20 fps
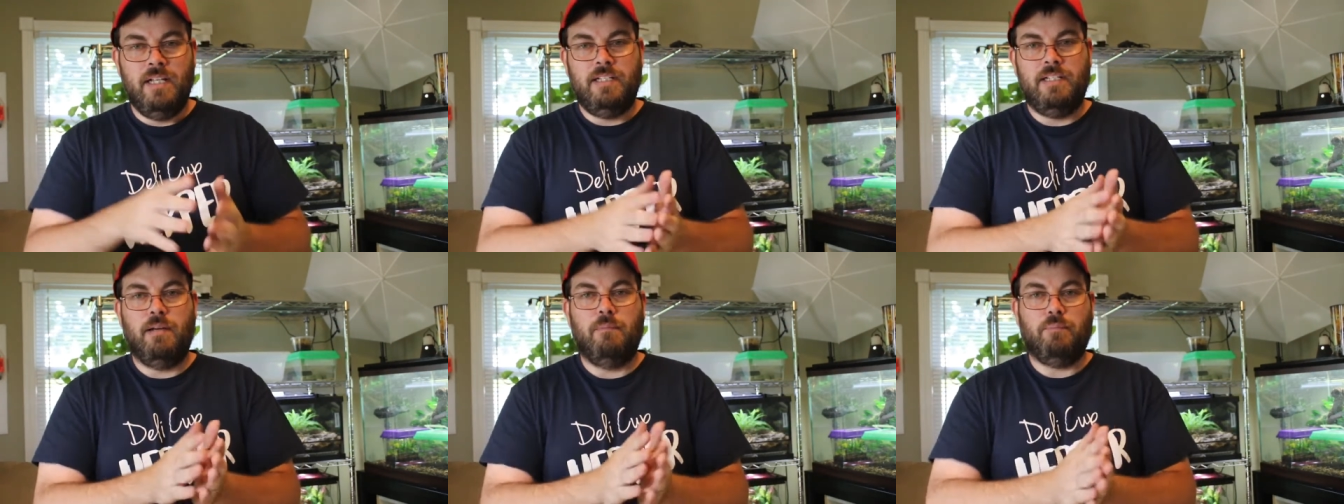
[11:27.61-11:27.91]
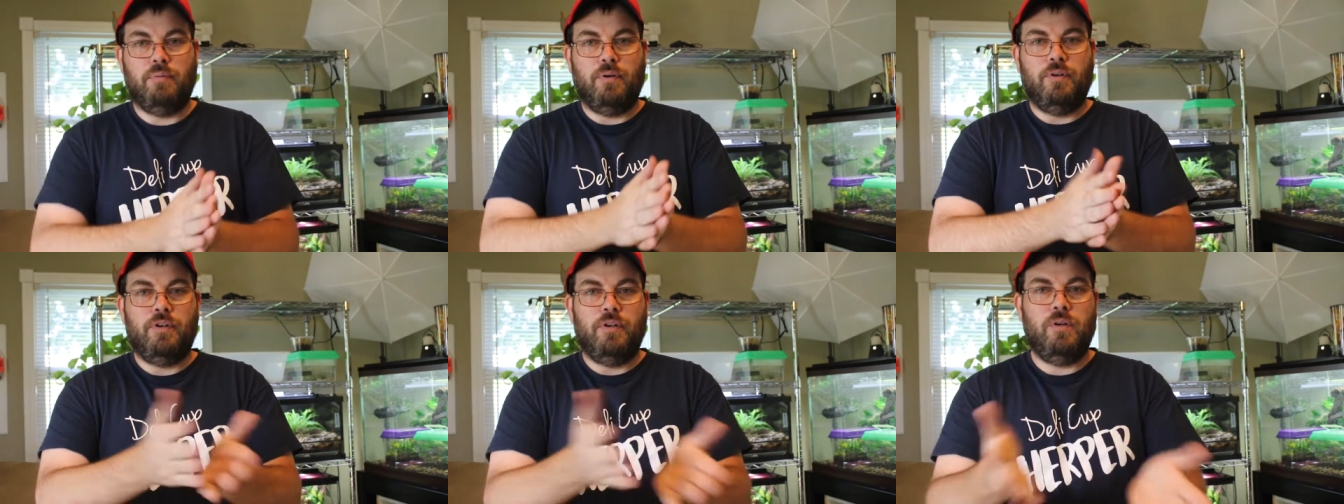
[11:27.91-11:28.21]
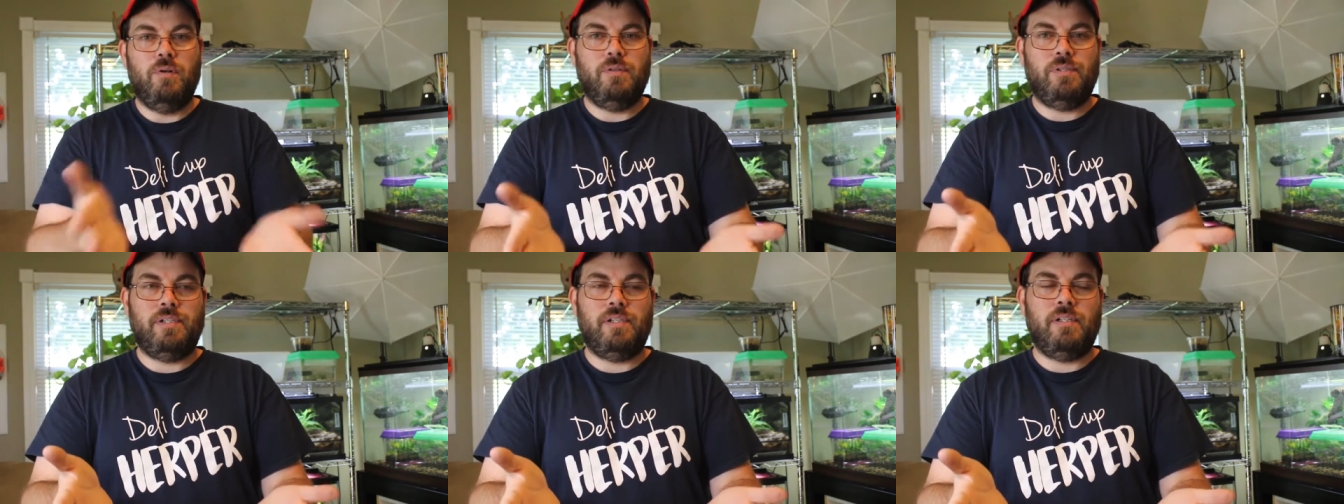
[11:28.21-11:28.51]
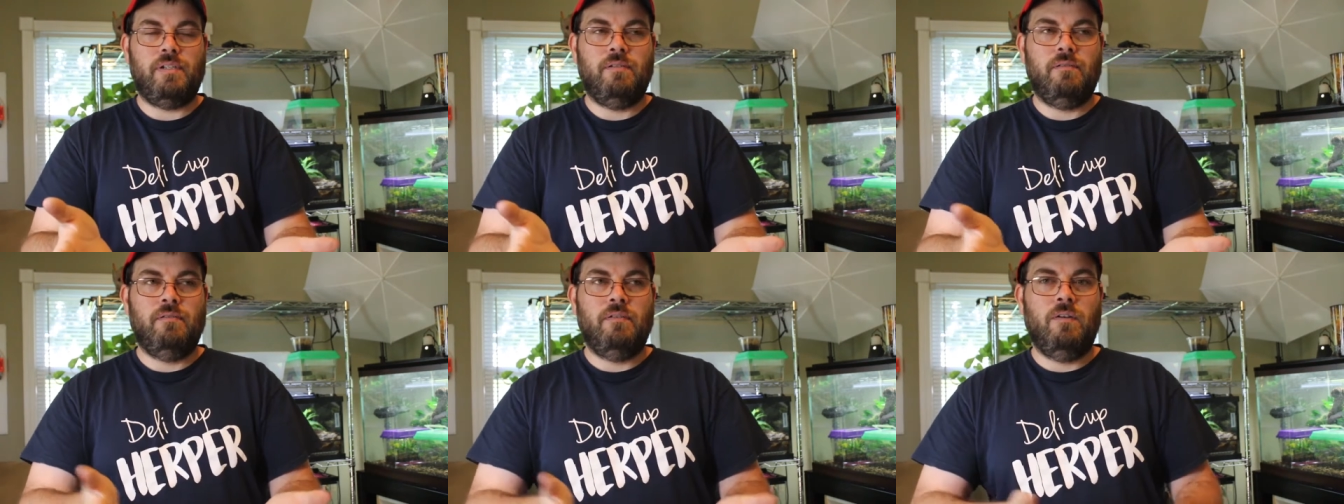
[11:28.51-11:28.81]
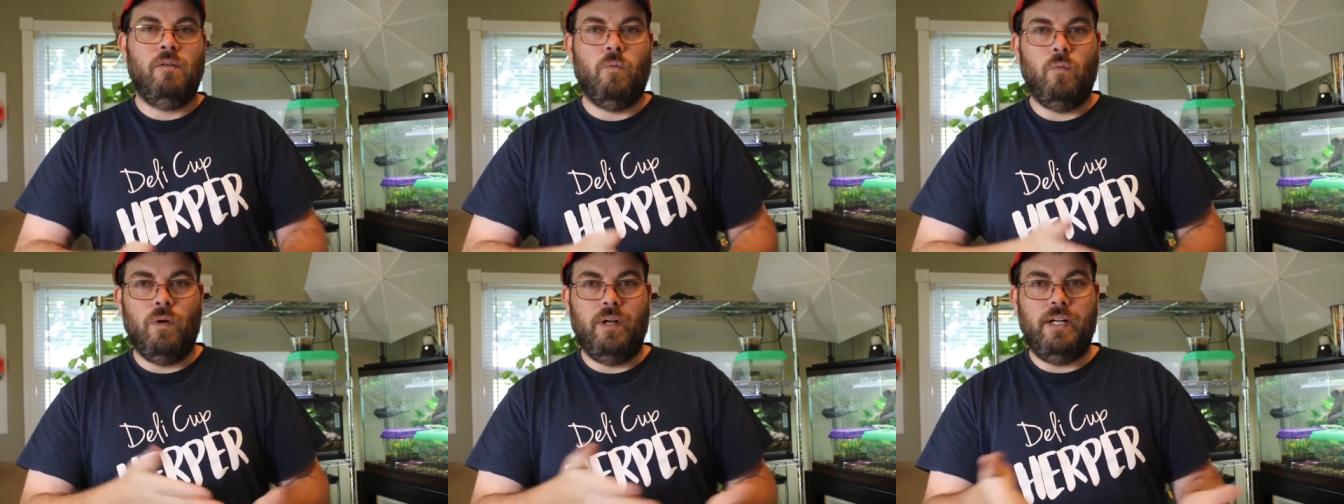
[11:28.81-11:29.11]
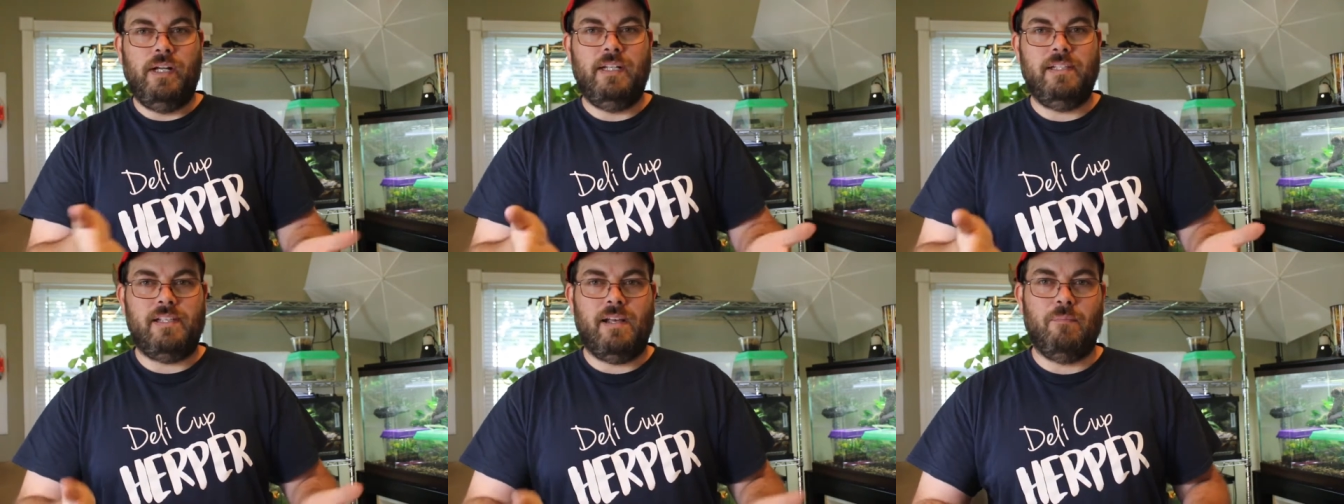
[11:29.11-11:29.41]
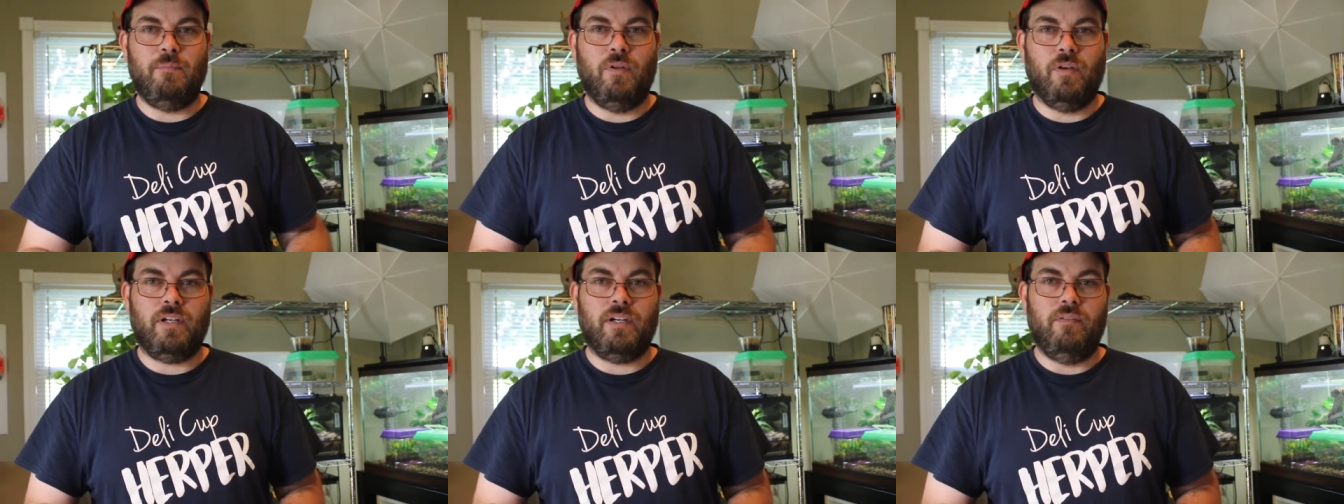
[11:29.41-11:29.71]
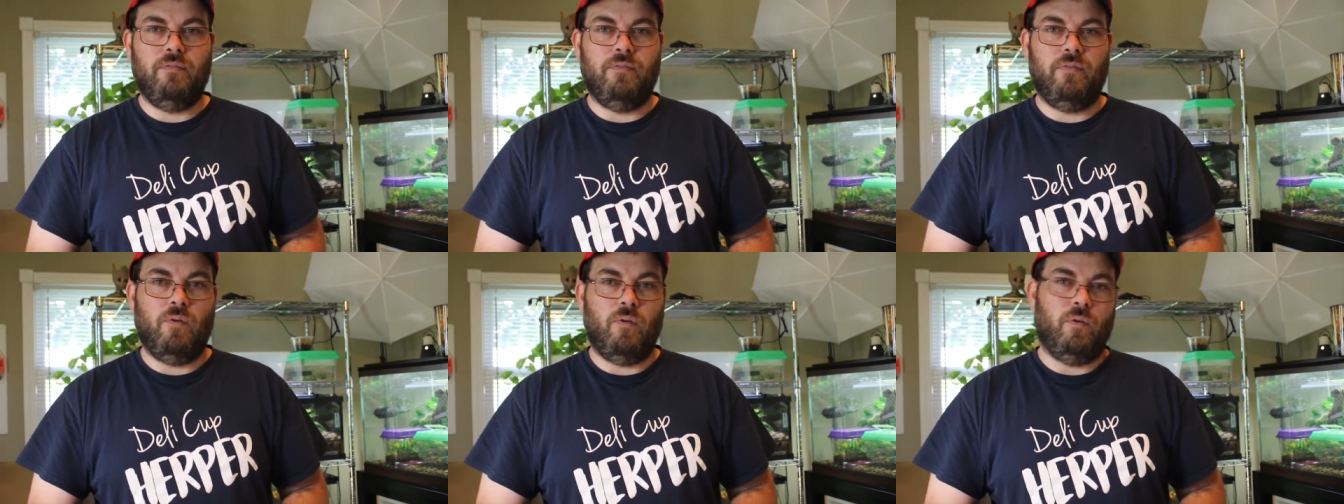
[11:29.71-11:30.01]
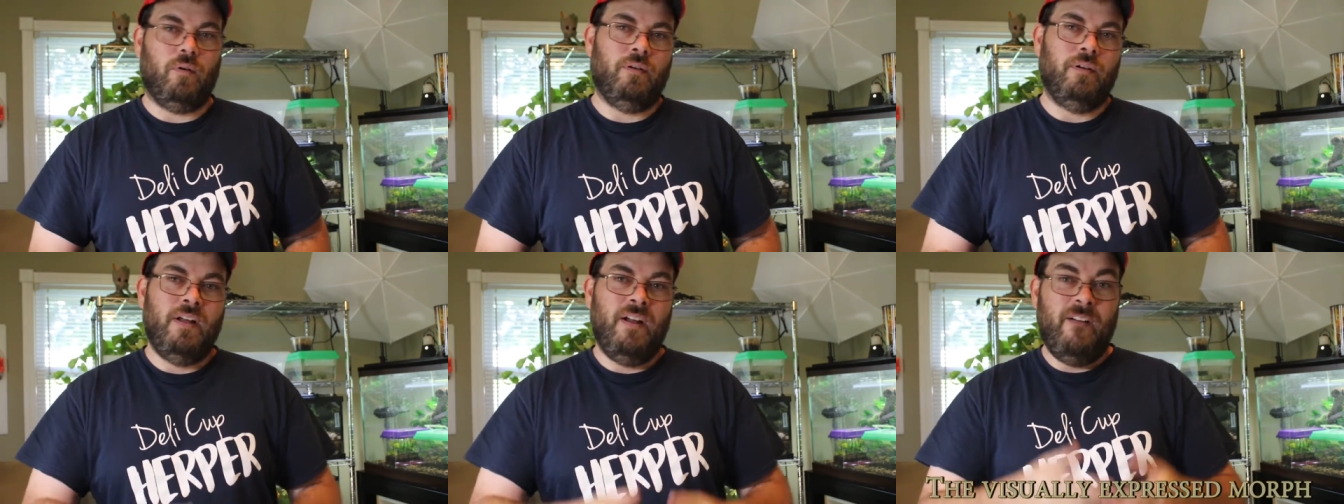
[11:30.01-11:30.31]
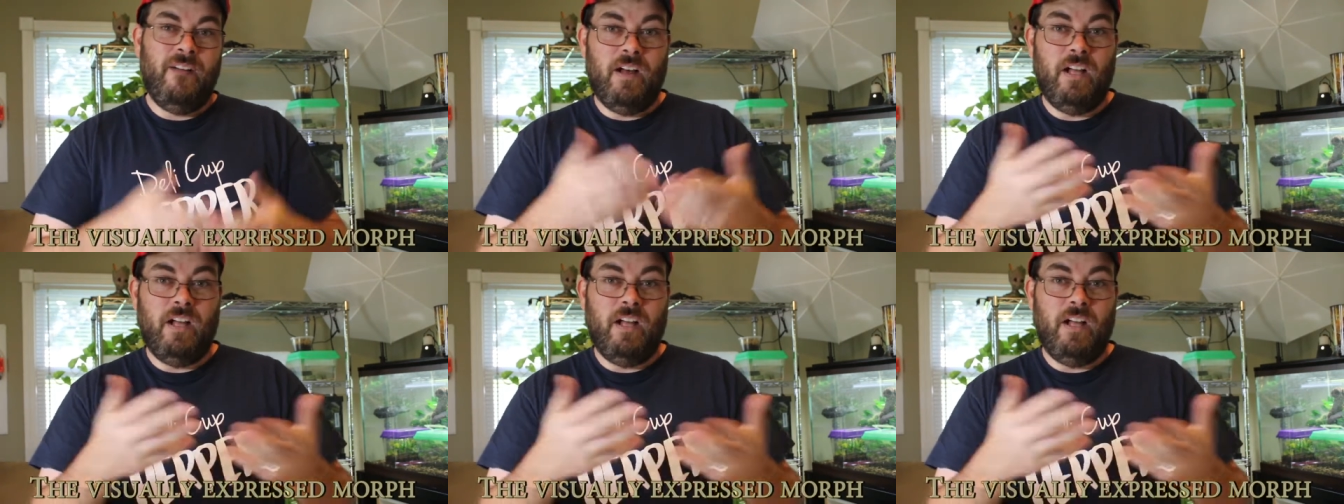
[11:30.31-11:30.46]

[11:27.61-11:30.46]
to produce what it is I'm looking for,